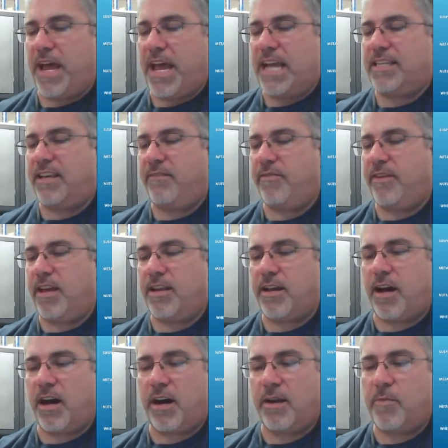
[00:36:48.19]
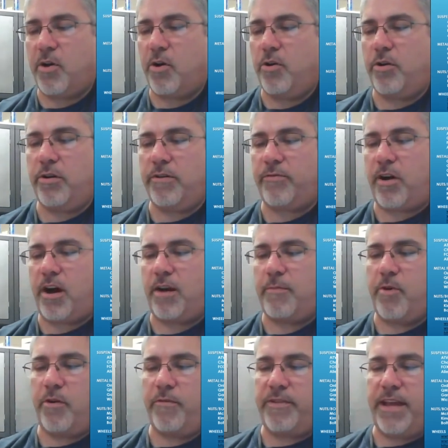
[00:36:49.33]
ATV to automotive, or
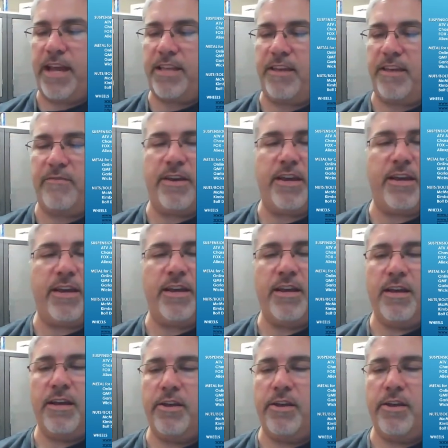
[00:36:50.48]
automotive to ATV.